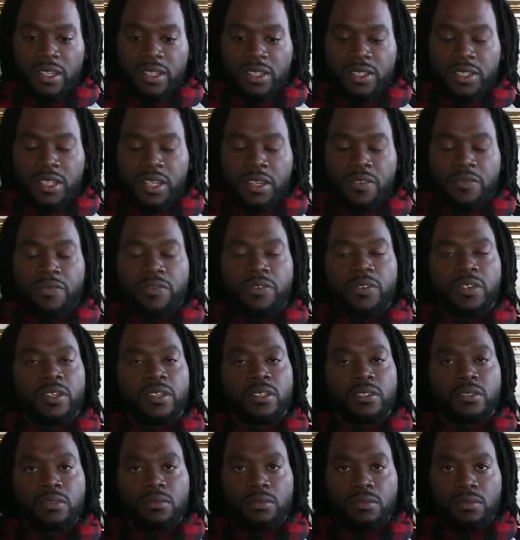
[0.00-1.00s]
set
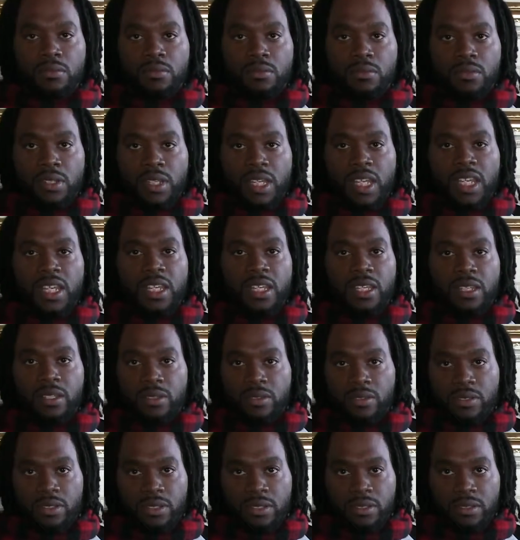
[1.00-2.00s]
free,
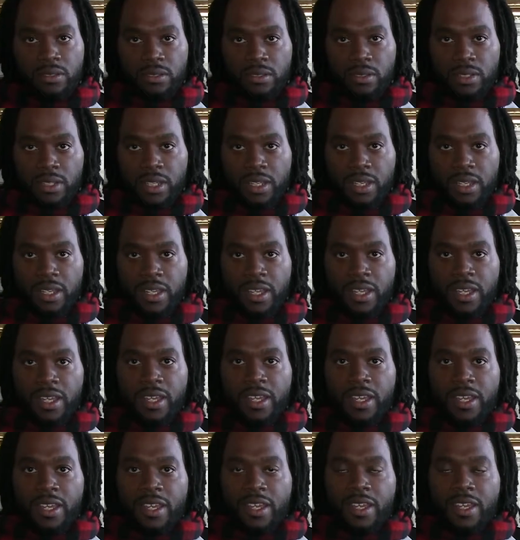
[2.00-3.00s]
healed,
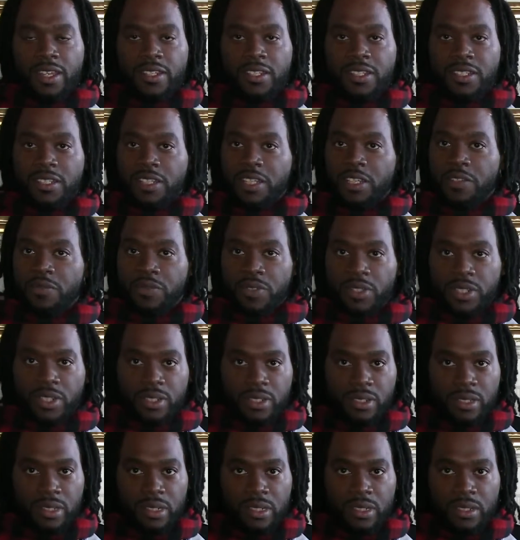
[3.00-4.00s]

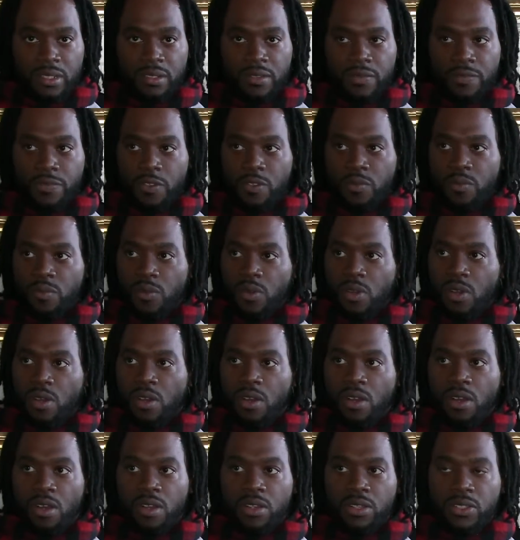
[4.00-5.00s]
delivered from
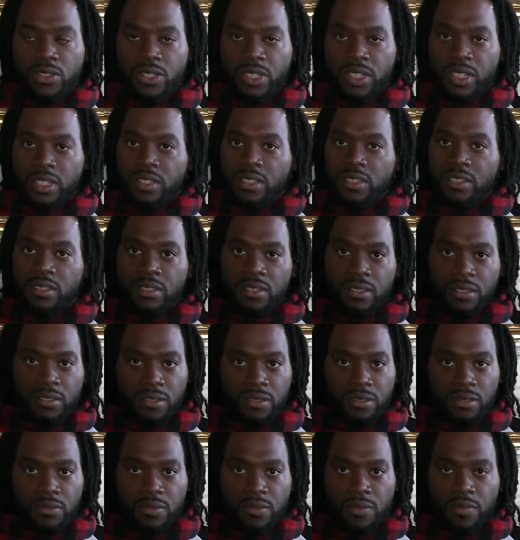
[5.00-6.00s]
all
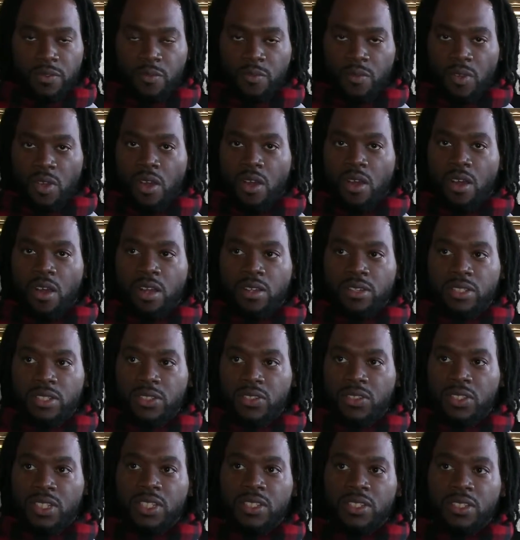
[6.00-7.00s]
sicknesses, from all
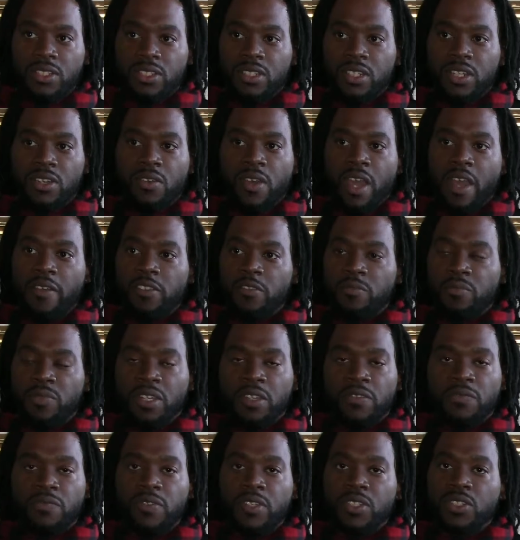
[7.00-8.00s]
diseases. It don't have to
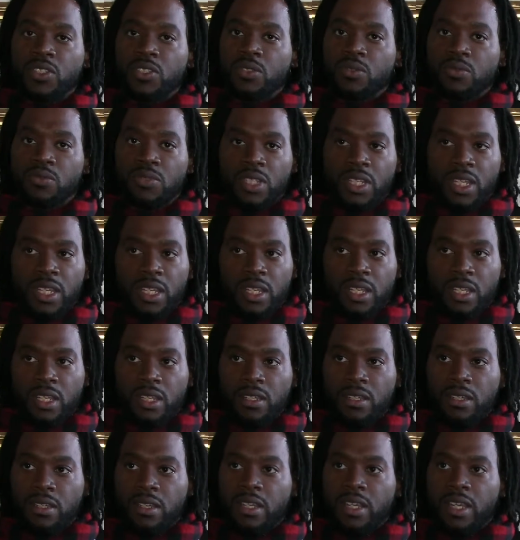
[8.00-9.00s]
be a physical thing.
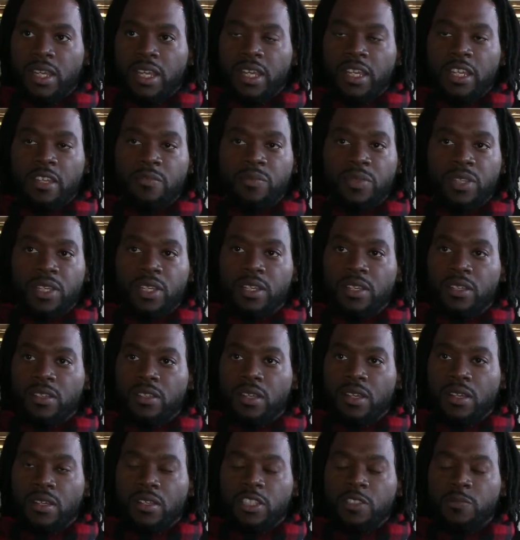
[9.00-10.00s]
It could be
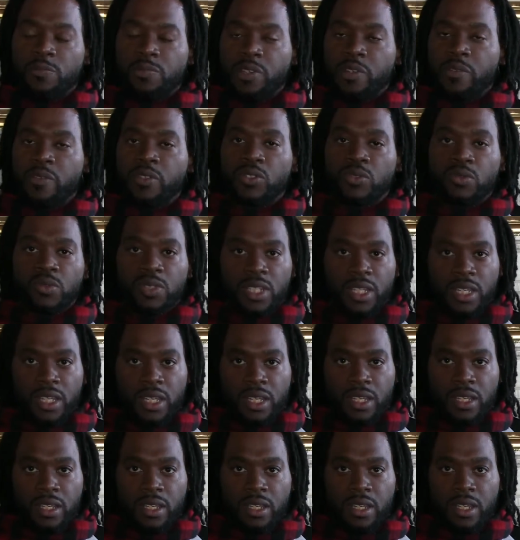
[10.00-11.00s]
a spiritual
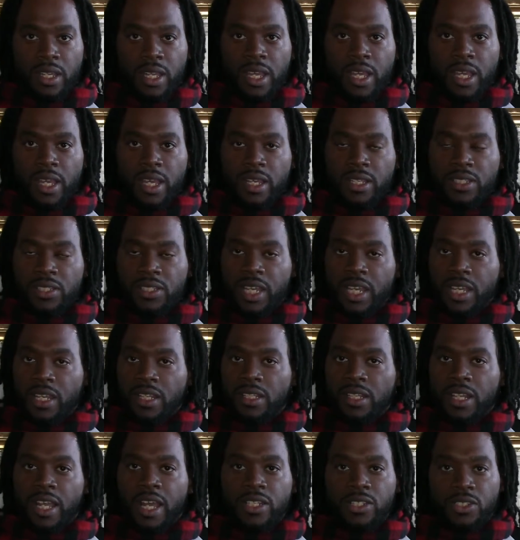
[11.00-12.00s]
thing, a
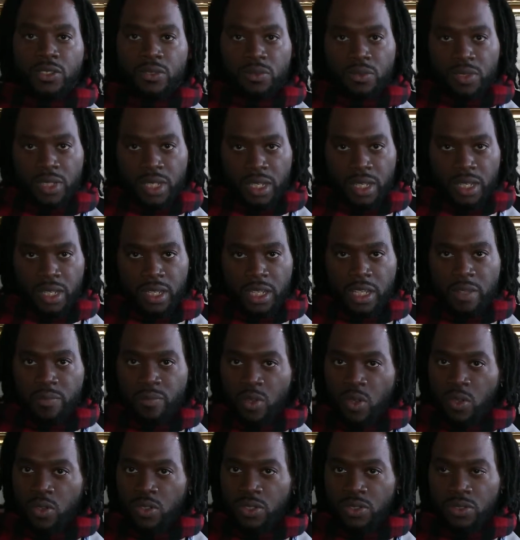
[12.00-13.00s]
psychological thing, an
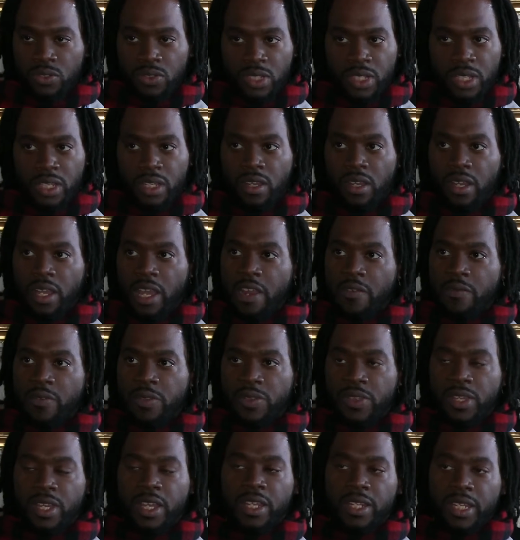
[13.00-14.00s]
emotional thing.
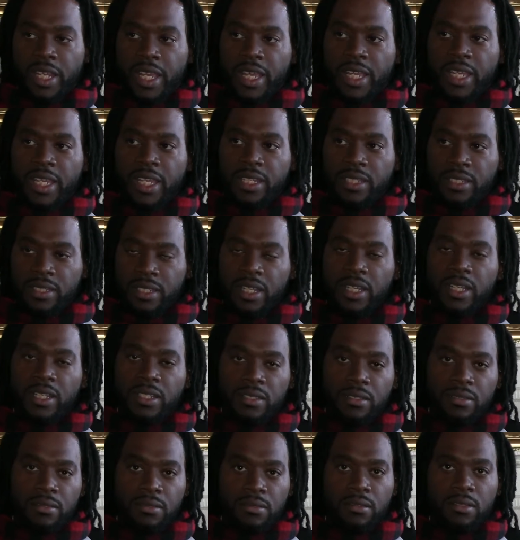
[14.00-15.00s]
Everything that hits
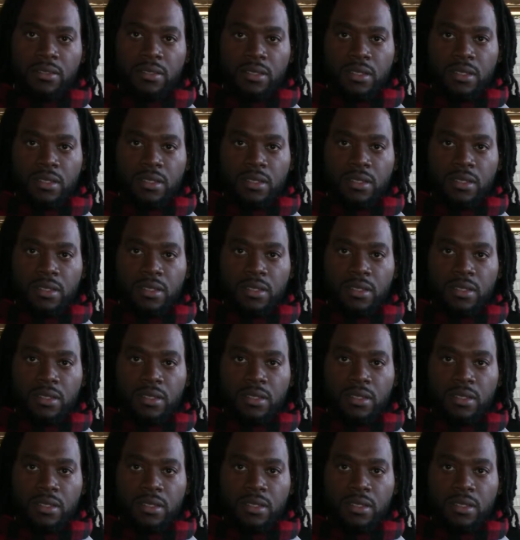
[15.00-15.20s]
us